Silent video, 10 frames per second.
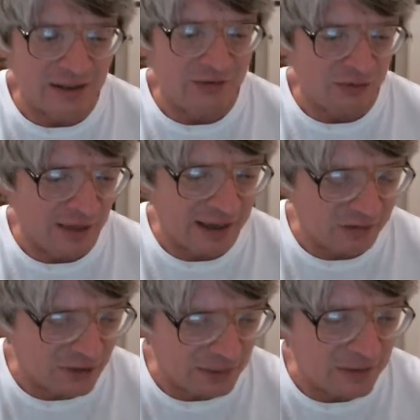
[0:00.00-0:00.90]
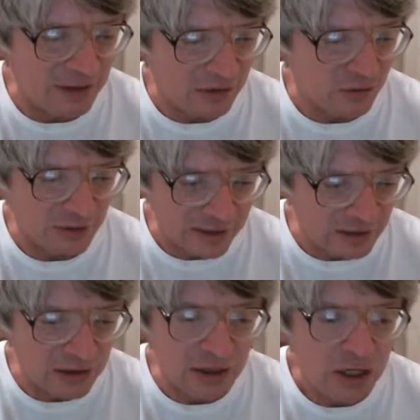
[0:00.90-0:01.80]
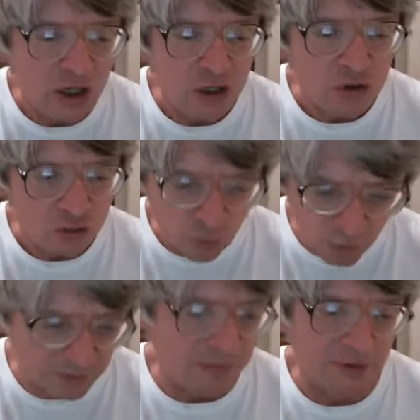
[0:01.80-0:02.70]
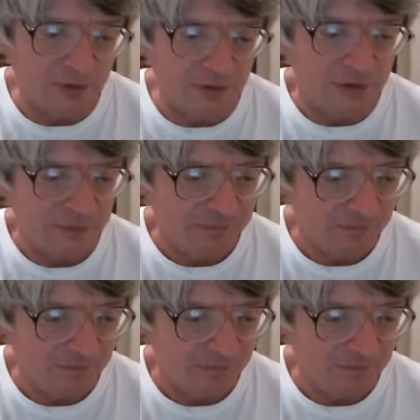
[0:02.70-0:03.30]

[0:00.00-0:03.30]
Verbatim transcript: That's her last name. And there's Linda Schornberg,